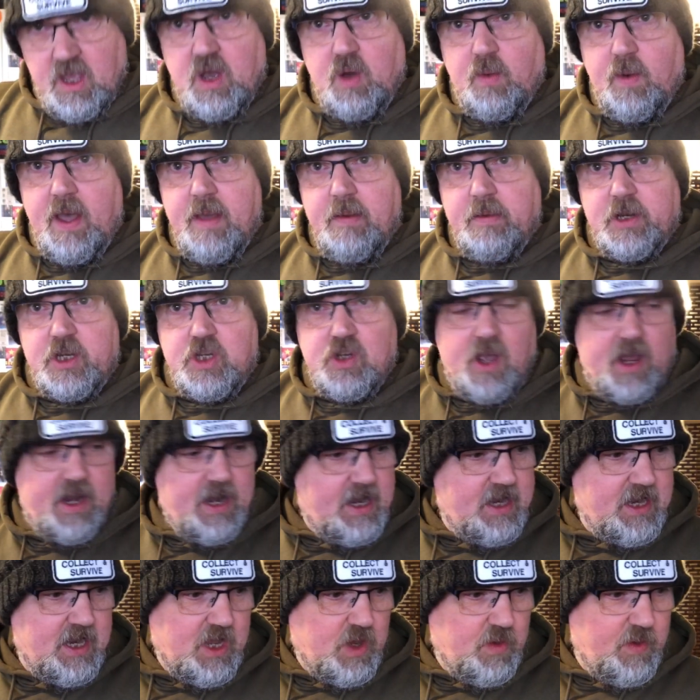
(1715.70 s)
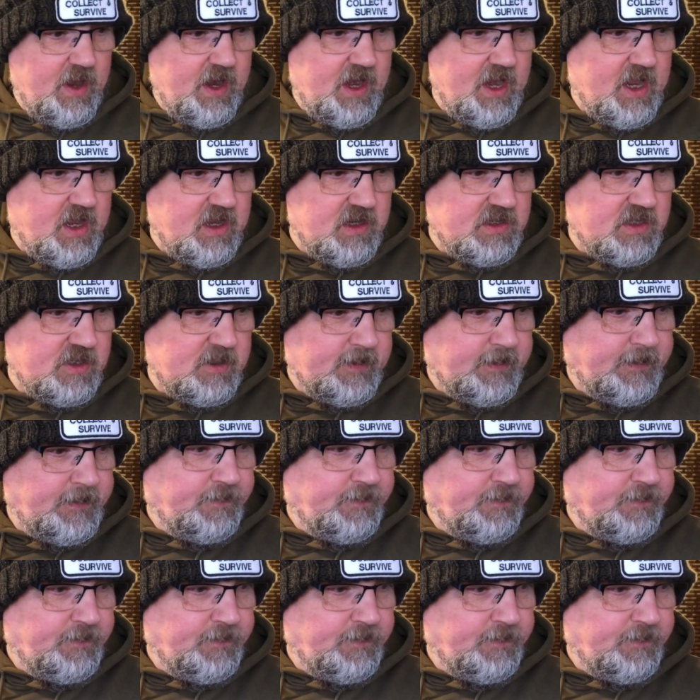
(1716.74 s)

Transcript: away. I'm going to try and end it quickly, because